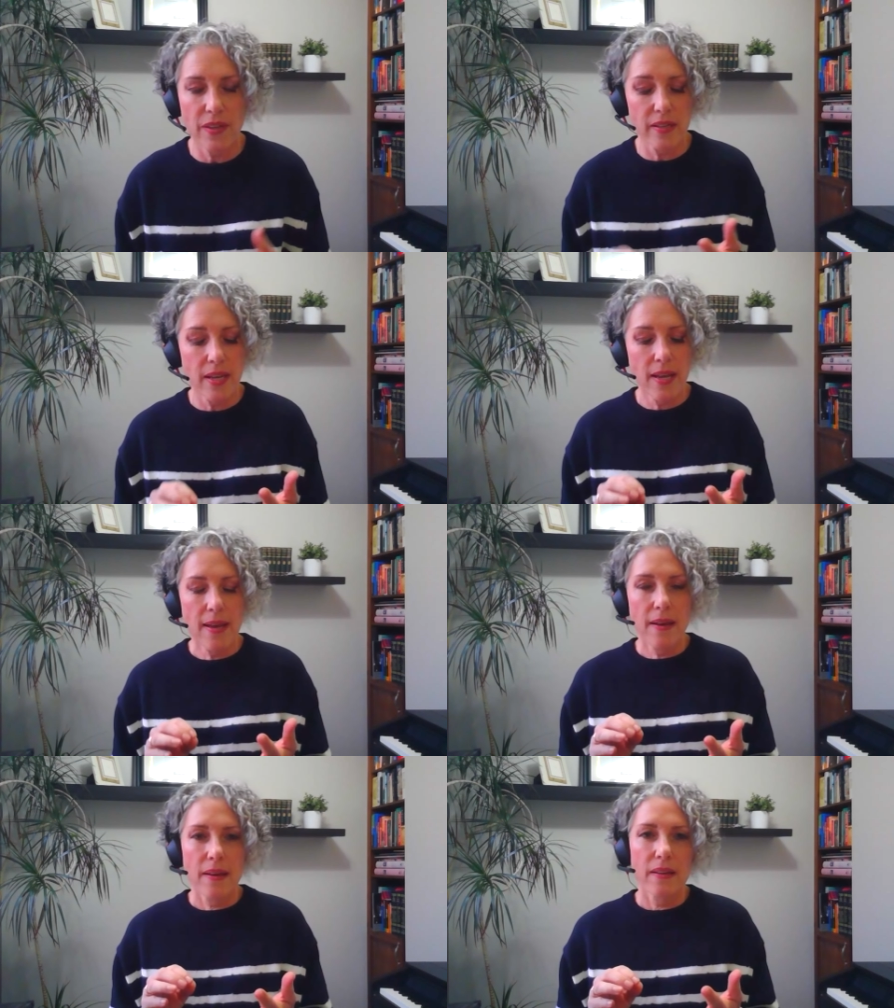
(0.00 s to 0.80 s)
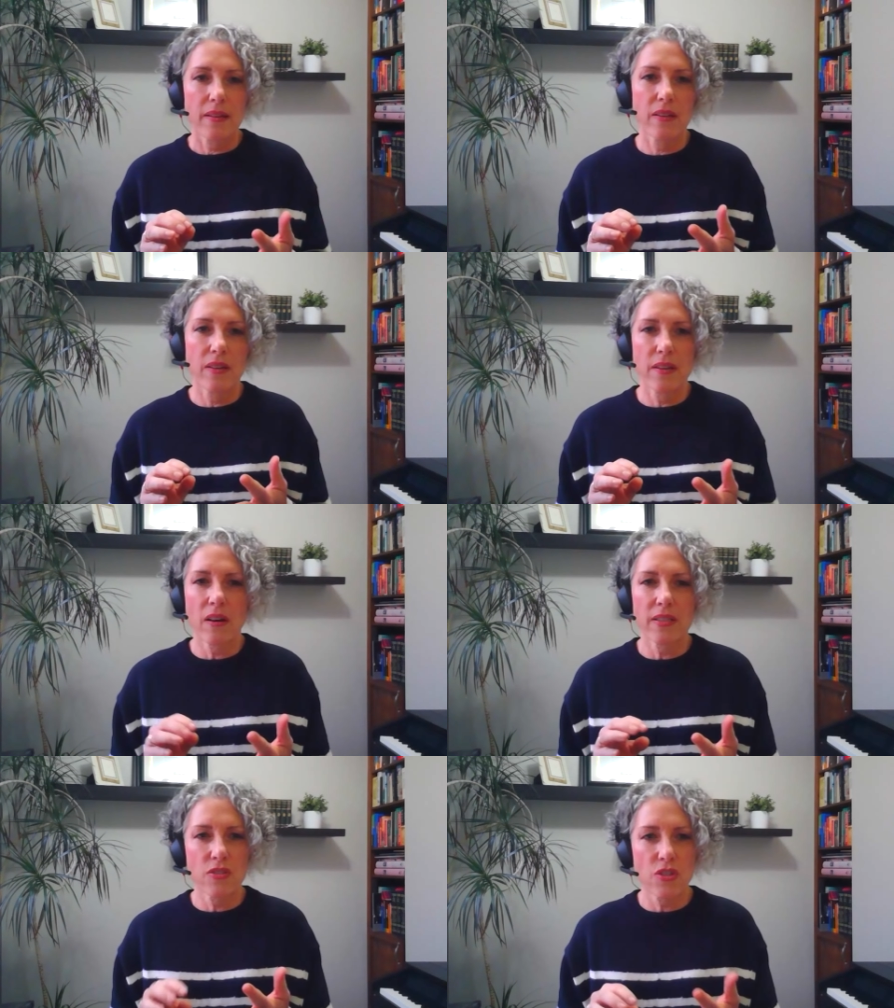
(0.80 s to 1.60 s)
And
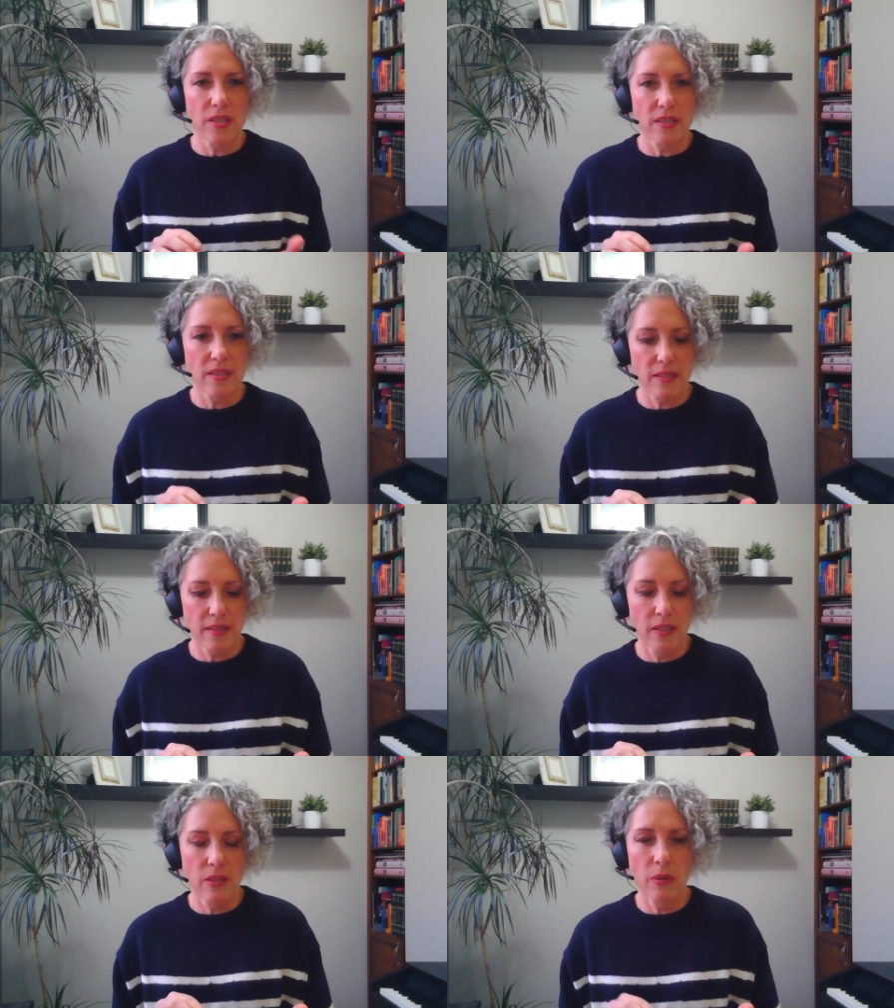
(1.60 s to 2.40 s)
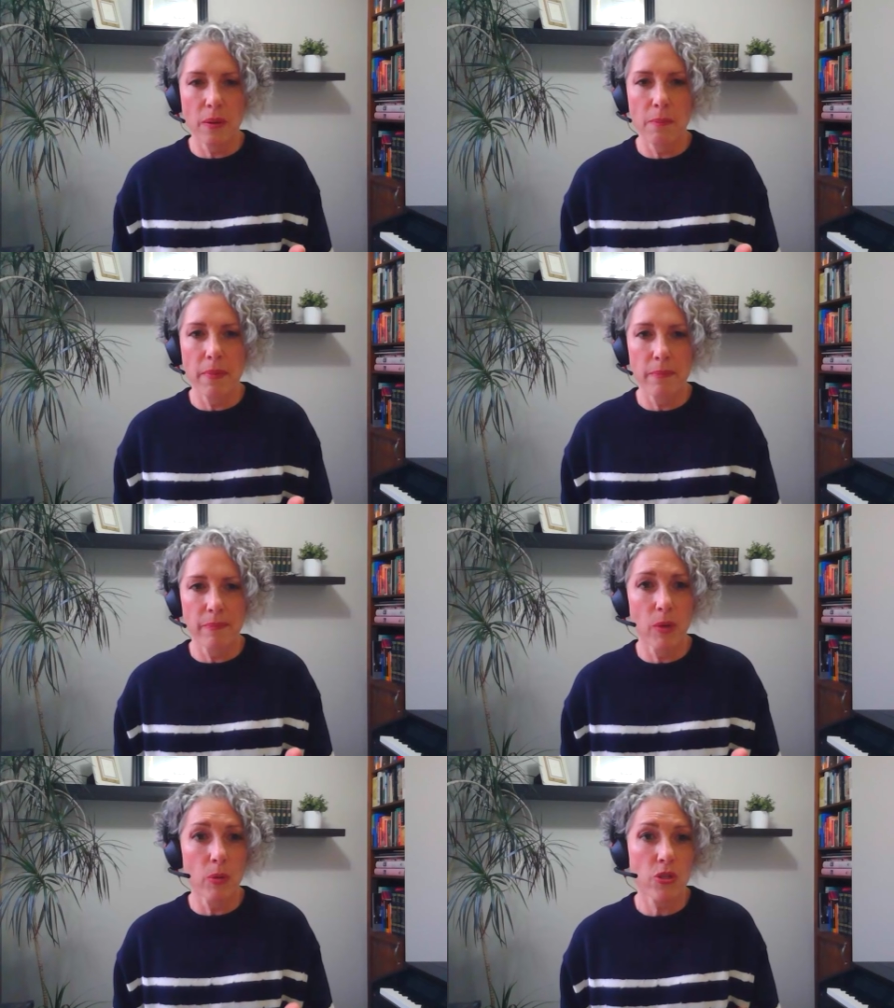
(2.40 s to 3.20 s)
not just,
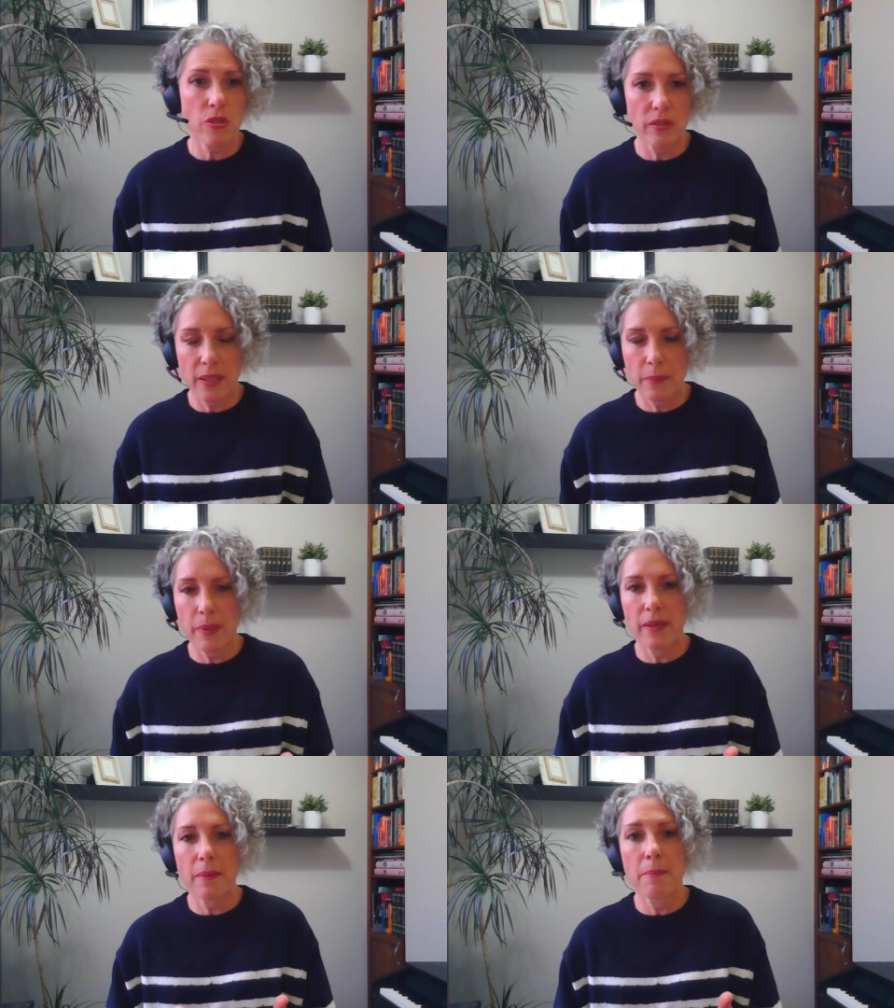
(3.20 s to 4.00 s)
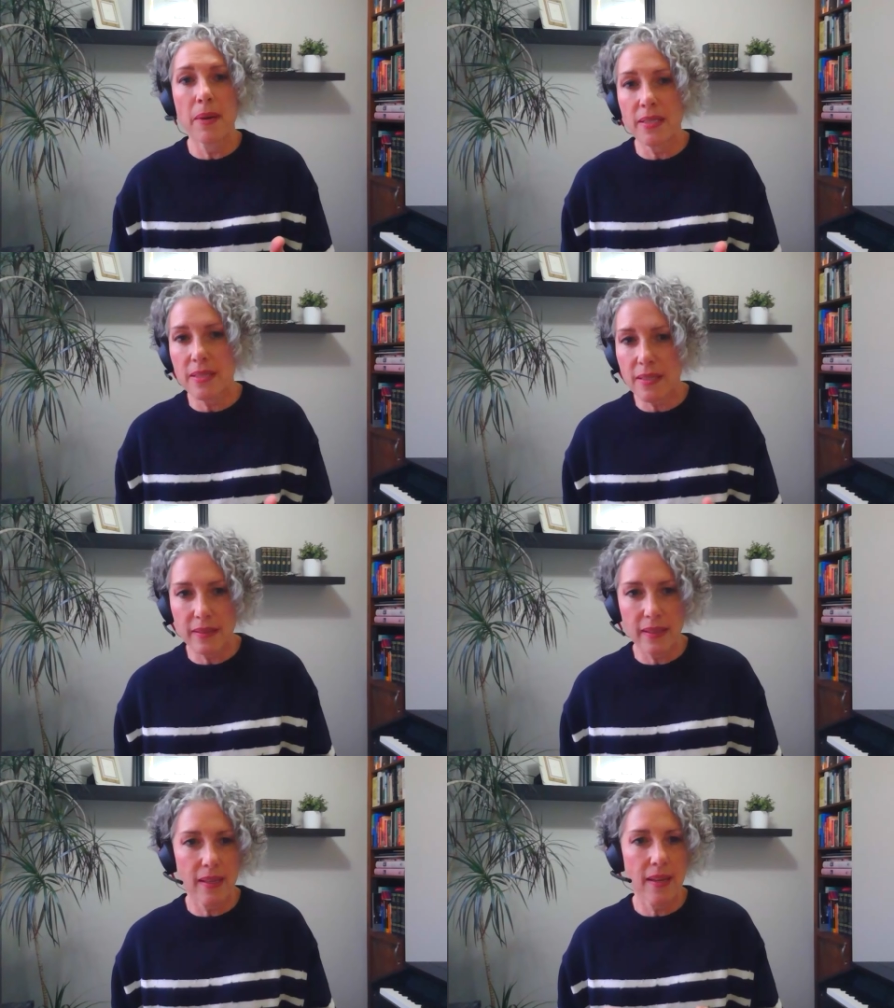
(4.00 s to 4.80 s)
emotionally, but
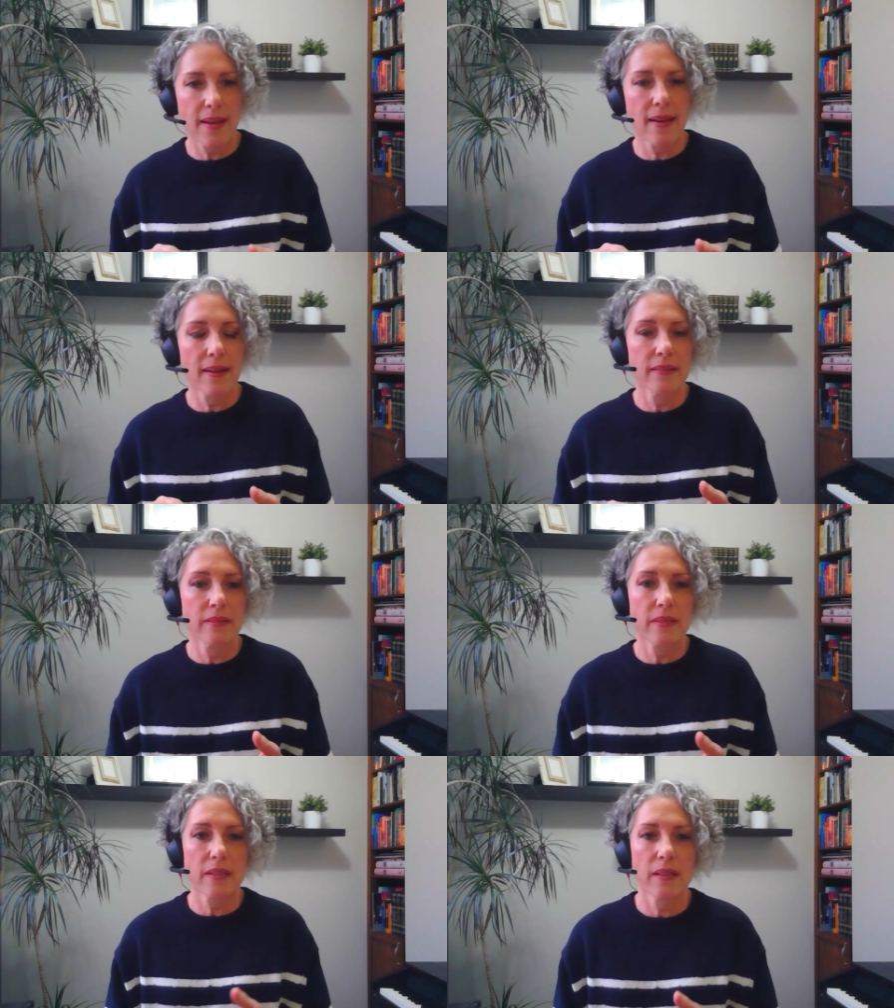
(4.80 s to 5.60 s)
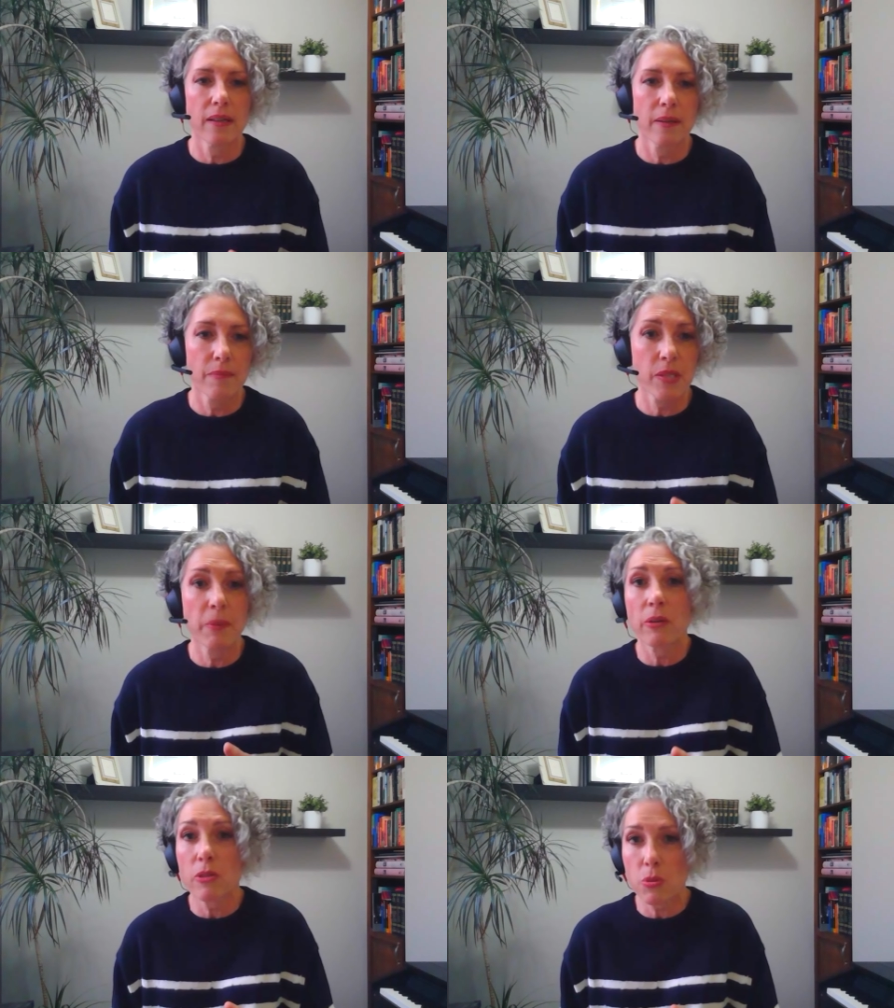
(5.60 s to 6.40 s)
mentally and
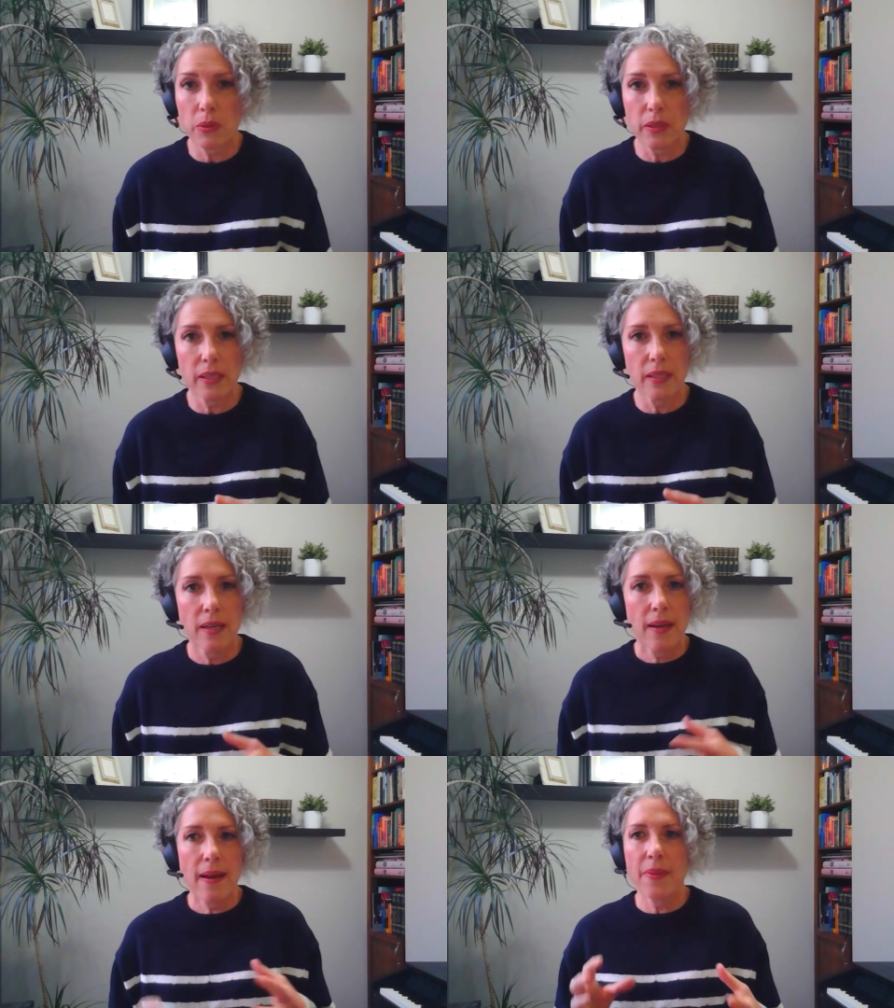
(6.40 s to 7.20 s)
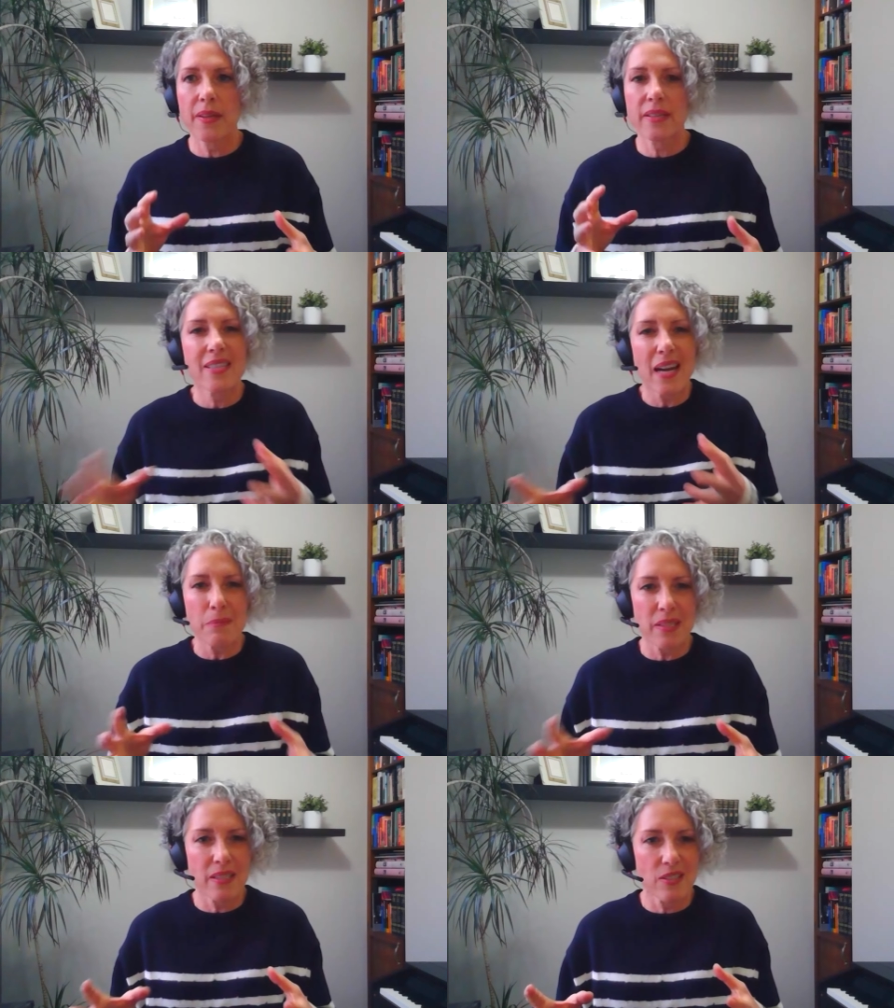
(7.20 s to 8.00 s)
spiritually, and then
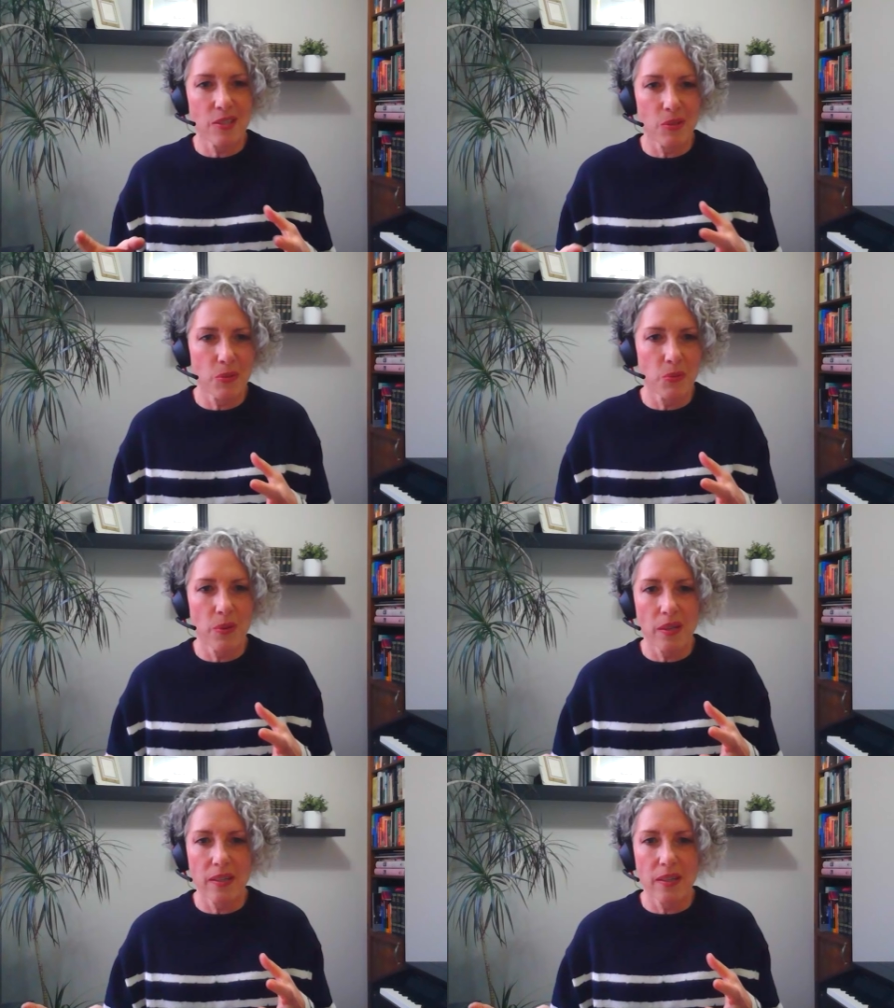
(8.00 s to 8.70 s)
adapting to